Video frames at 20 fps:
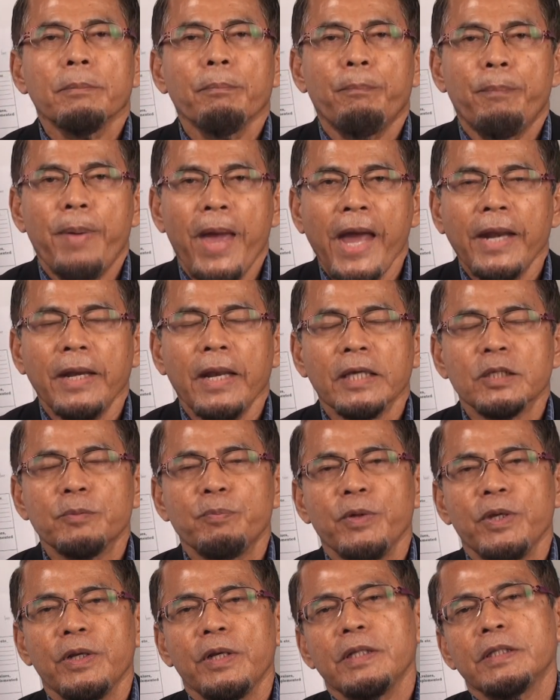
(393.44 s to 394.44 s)
bad
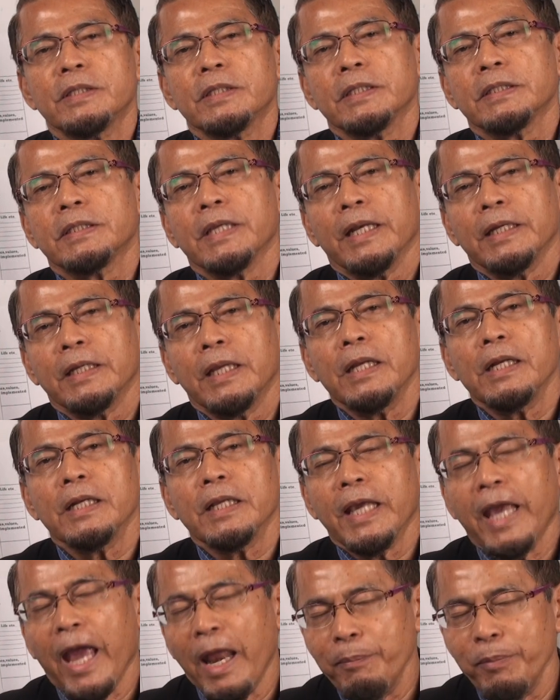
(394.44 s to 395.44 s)
experiences and
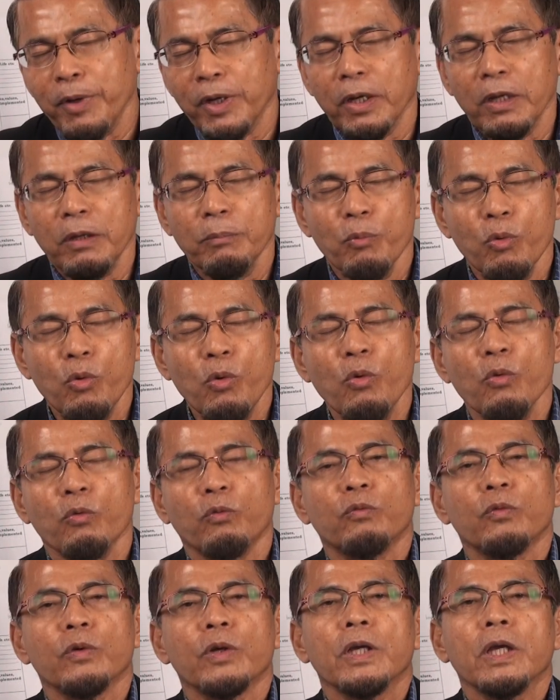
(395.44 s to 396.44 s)
guilt can be
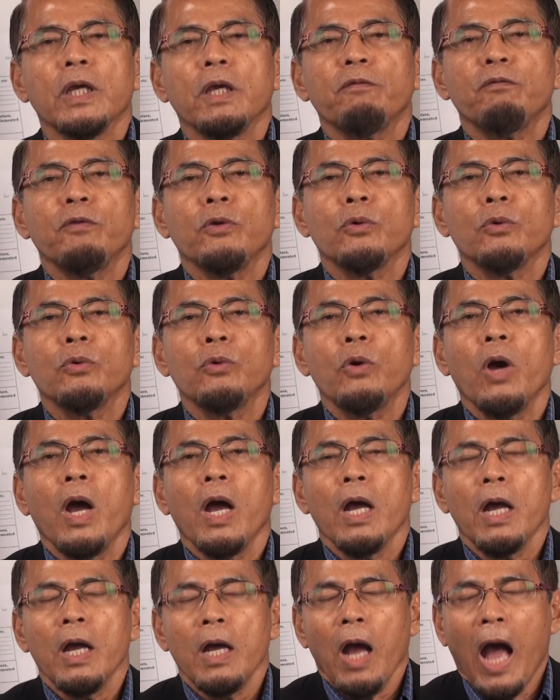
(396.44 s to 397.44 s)
removed if you
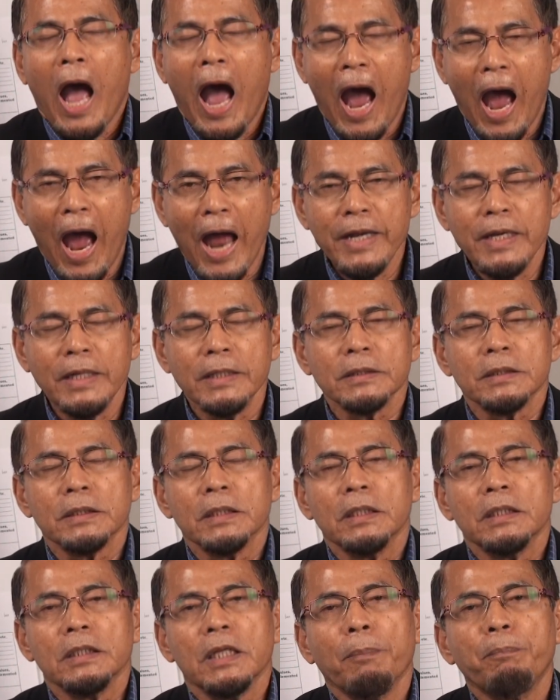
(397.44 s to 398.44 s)
harness
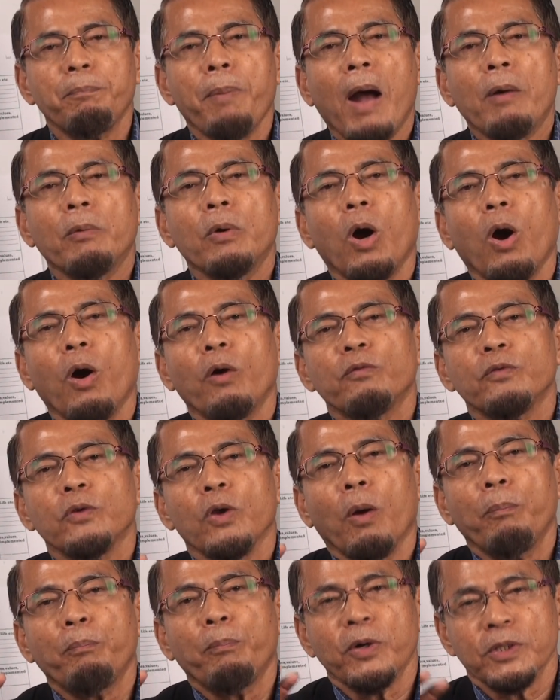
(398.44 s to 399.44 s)
the power of
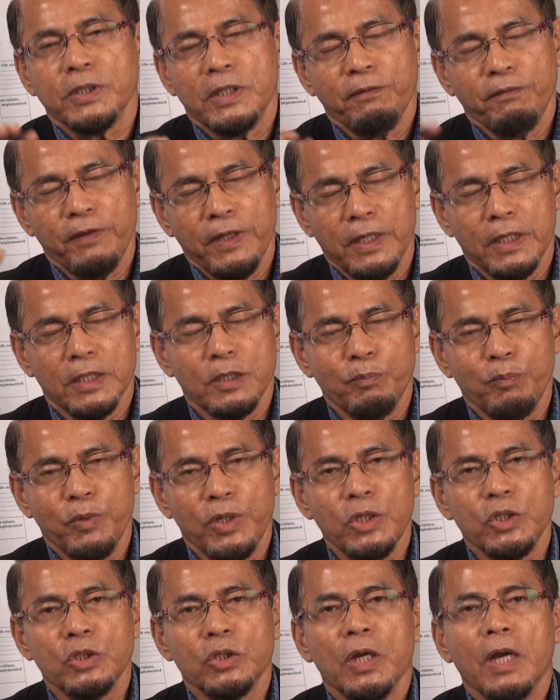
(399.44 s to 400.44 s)
your positive inner
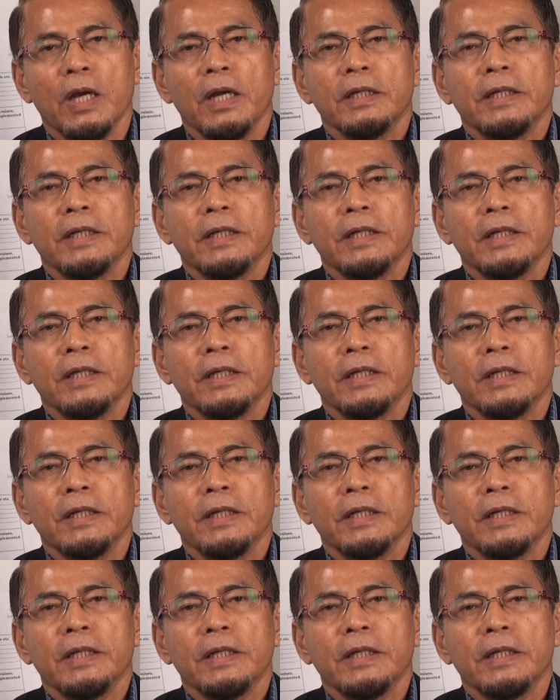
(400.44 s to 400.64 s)
speech,